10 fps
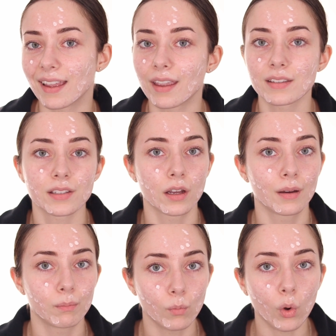is
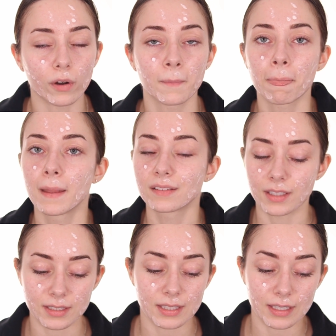more.
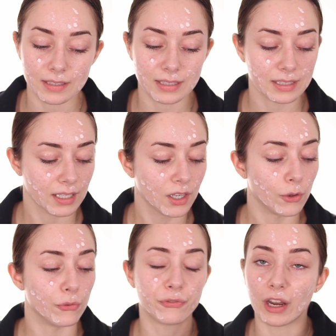This is
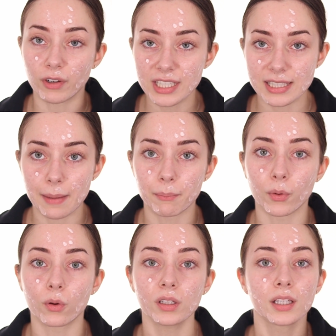very
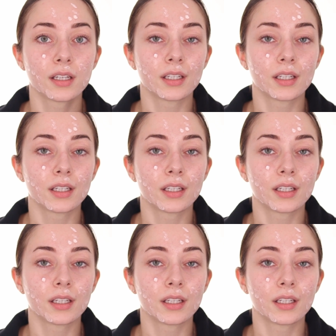simple,